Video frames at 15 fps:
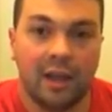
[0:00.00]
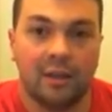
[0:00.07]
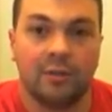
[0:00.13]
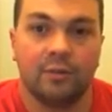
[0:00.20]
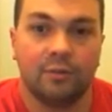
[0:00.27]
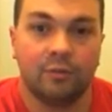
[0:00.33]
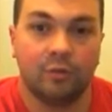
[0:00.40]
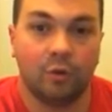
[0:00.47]

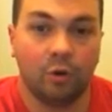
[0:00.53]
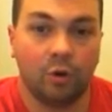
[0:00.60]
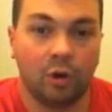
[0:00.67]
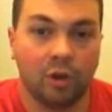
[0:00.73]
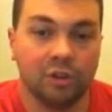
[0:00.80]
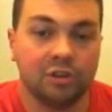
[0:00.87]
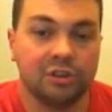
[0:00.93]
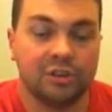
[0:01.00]
for
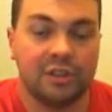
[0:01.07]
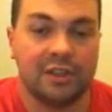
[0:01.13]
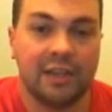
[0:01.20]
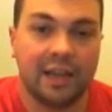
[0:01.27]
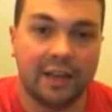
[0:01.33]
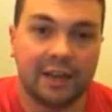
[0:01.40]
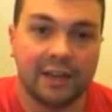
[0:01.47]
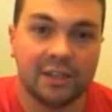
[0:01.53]
us to
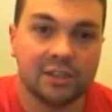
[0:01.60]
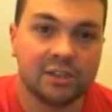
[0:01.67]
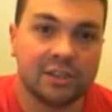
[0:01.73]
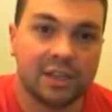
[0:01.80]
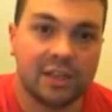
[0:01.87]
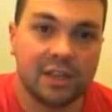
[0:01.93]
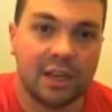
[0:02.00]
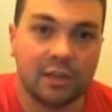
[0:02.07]
get an
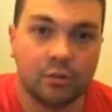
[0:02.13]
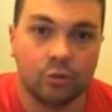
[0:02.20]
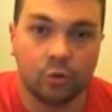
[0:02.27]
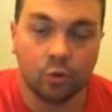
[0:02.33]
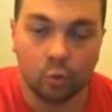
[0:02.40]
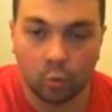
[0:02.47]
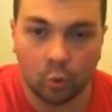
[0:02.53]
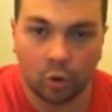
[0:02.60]
insight
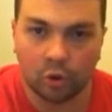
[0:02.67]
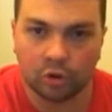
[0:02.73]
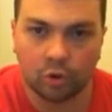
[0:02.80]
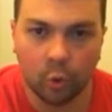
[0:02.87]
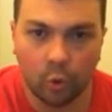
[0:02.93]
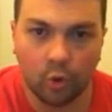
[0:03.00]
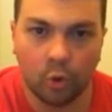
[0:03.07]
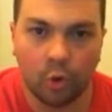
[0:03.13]
into what is
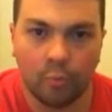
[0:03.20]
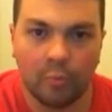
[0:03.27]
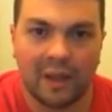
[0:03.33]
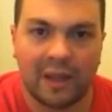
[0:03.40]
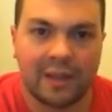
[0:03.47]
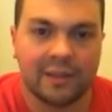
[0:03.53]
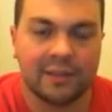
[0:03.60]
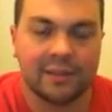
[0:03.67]
going on
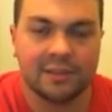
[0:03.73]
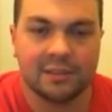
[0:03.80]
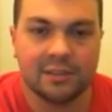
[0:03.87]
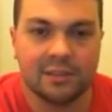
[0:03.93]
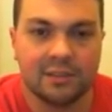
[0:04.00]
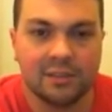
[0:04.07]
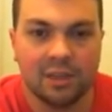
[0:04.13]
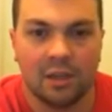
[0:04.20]
behind the
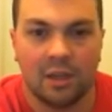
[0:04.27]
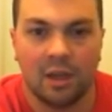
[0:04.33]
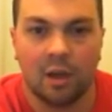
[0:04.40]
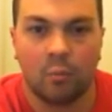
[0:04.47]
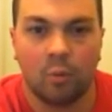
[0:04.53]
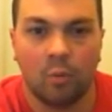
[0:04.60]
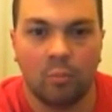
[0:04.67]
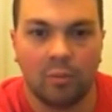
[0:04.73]
scenes
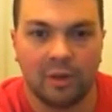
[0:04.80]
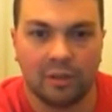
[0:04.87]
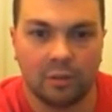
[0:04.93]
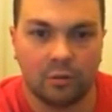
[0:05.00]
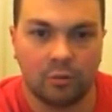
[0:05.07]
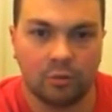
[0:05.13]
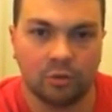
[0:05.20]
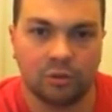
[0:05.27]
and what
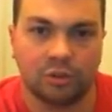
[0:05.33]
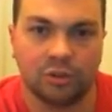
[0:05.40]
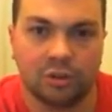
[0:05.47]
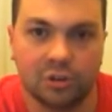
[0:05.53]
Brendan Rodgers is